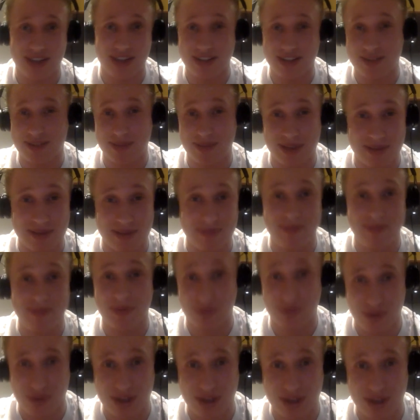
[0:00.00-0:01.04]
It's been
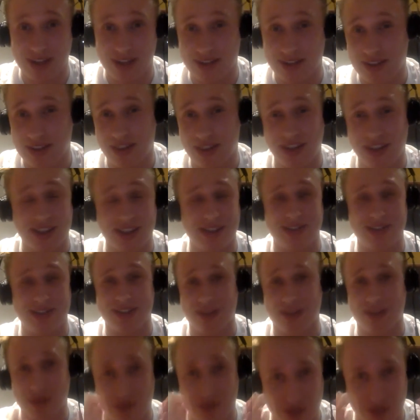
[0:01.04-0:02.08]
really good. So thank you
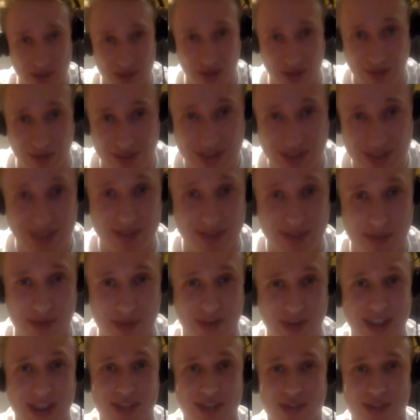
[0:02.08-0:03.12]
so much for your time this evening,
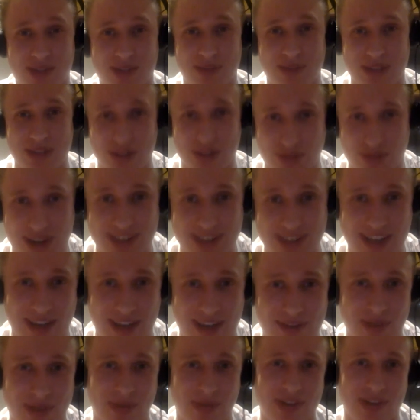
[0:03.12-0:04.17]
Professor. It's been great to
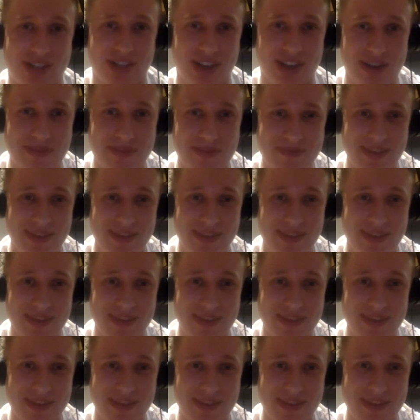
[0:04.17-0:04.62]
have you on the show.